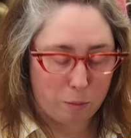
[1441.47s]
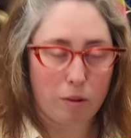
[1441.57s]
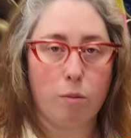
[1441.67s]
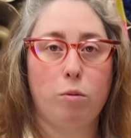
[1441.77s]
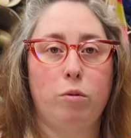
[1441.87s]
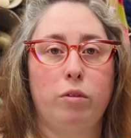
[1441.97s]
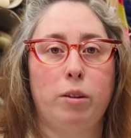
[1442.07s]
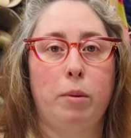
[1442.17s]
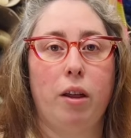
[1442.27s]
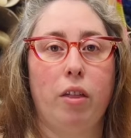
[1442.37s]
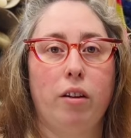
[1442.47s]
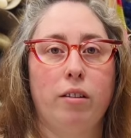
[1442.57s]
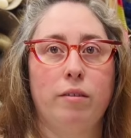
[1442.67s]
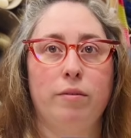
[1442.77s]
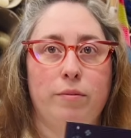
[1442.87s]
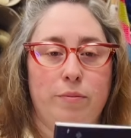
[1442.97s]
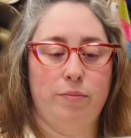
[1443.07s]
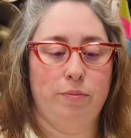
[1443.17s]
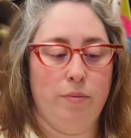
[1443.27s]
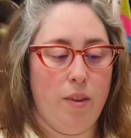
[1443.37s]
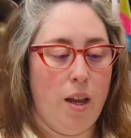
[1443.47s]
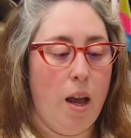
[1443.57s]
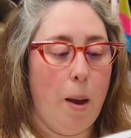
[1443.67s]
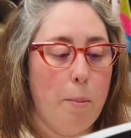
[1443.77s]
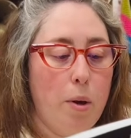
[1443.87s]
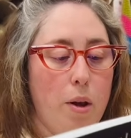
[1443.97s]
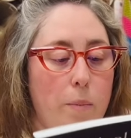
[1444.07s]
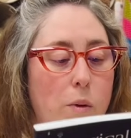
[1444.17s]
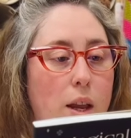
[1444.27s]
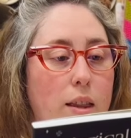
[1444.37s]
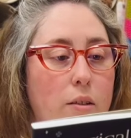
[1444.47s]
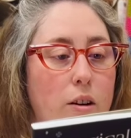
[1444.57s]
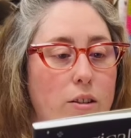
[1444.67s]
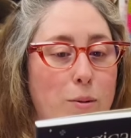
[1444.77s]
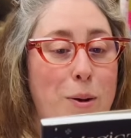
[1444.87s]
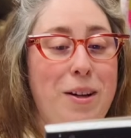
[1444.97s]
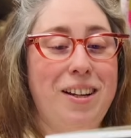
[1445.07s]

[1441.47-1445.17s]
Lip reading: with a wolf and a moth on. But there are some...